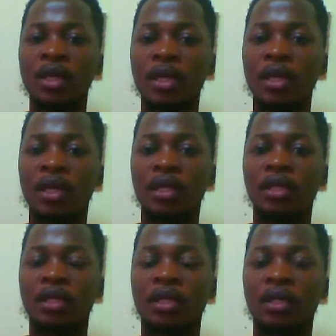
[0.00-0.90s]
and
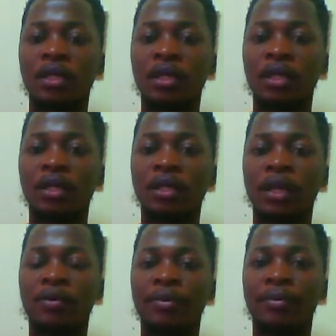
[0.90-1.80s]
in
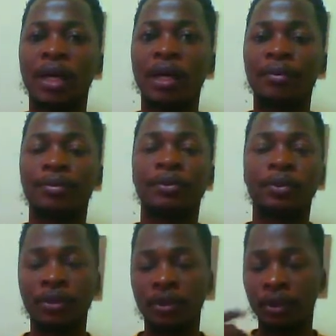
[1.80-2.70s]
our map,
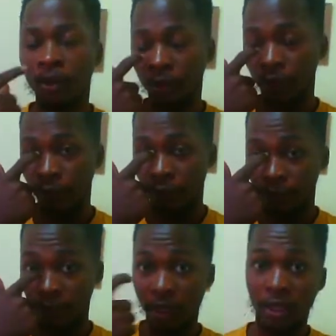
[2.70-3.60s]
we will
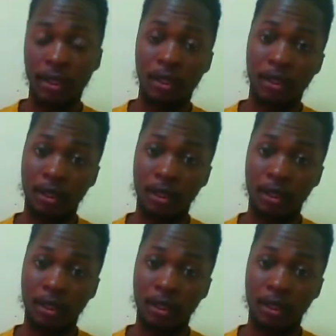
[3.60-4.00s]
be